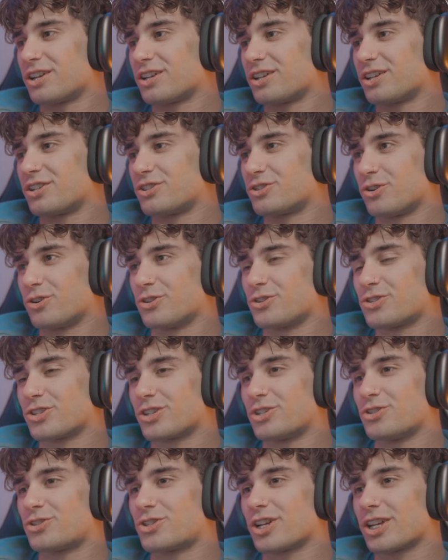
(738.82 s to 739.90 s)
Joel, you should you should
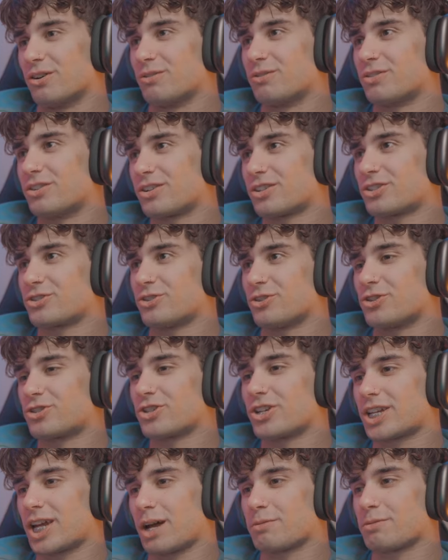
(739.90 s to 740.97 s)
have kept Joel. You should have kept
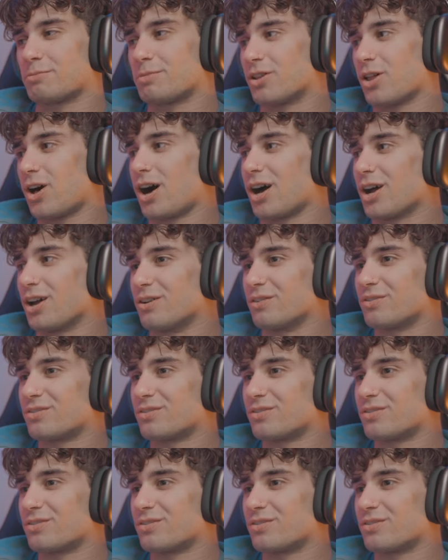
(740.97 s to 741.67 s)
him alive.